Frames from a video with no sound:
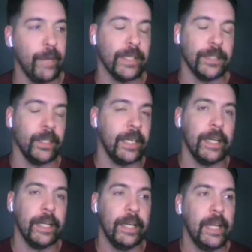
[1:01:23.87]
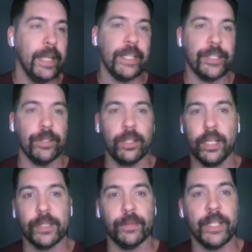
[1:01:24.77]
That's not an additional
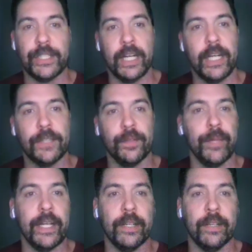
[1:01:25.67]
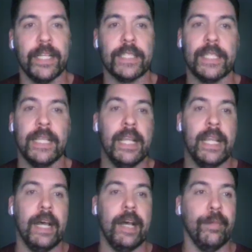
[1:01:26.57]
cost. We don't charge for meet and greets.
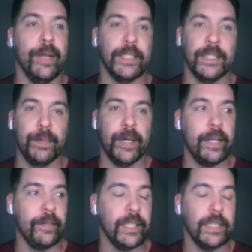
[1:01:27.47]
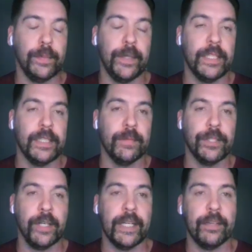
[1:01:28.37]
It's just part of the experience that we're
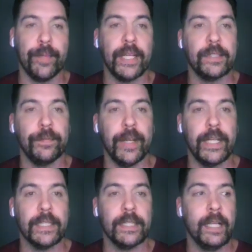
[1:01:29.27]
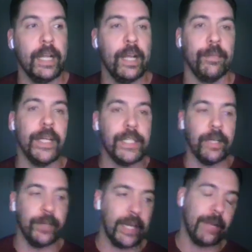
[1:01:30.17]
trying to give back to fans each and
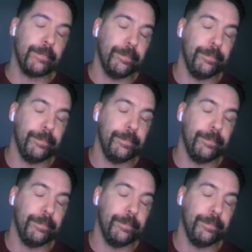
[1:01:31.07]
every game.